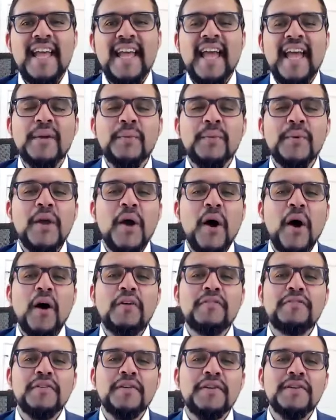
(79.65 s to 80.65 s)
And we
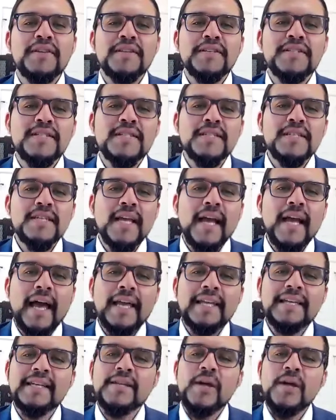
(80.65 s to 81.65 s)
offer this
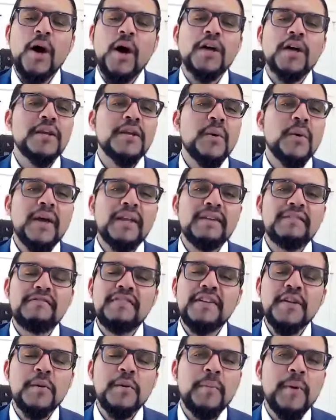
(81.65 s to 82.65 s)
guided audio and
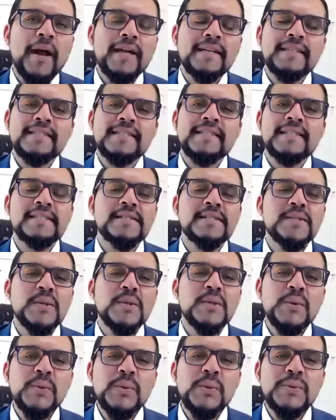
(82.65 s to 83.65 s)
video practices,
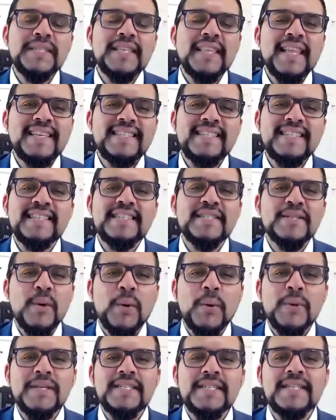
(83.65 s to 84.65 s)
tools, lessons,
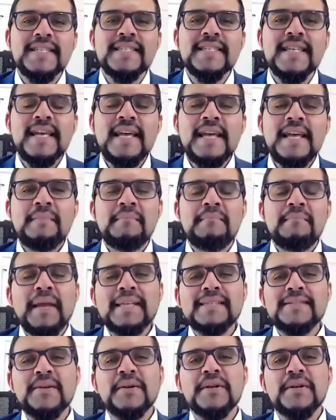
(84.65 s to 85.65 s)
courses
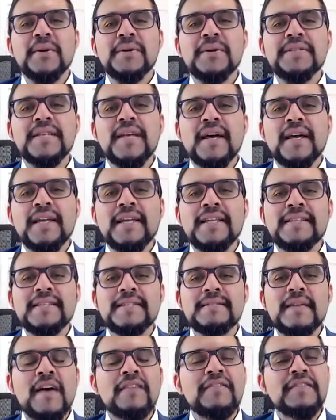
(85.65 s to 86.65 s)
based on
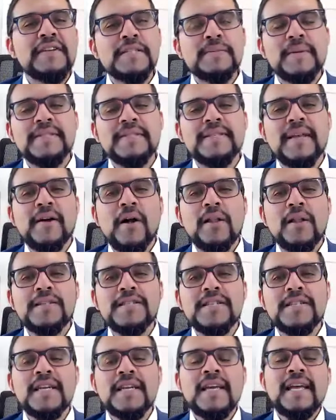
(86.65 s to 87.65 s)
neuroscience, evidence-based
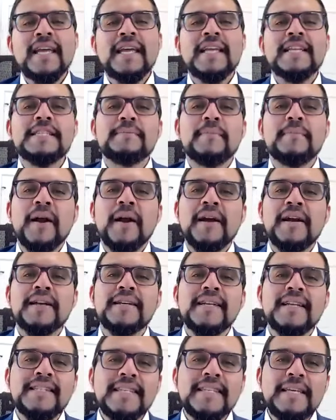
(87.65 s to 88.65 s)
psychology,
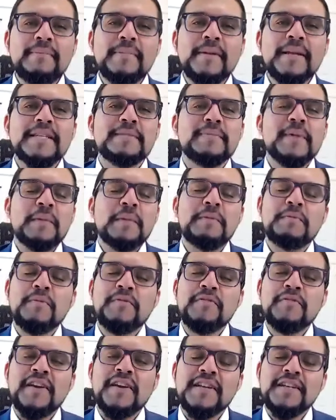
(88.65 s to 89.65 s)
inspired, deeply inspired by
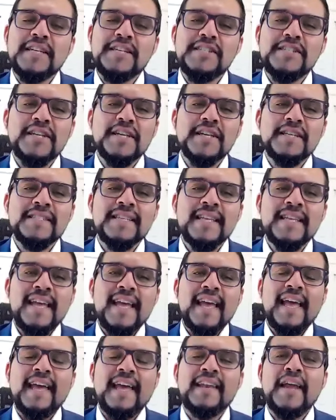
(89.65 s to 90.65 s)
prophetic teachings
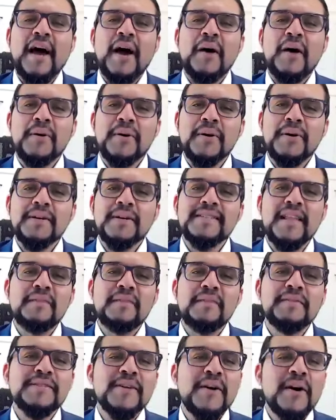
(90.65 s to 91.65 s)
and our
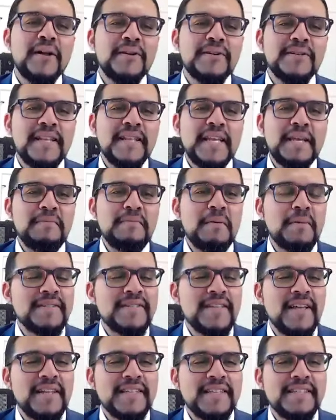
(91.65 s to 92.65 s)
Islamic scholars like Imam
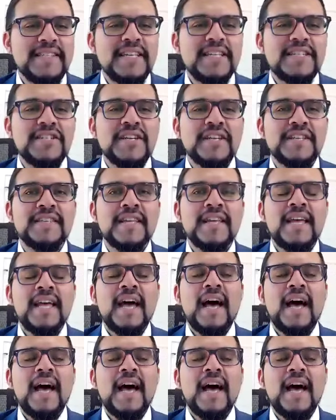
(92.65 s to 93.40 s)
Ghazali's teachings.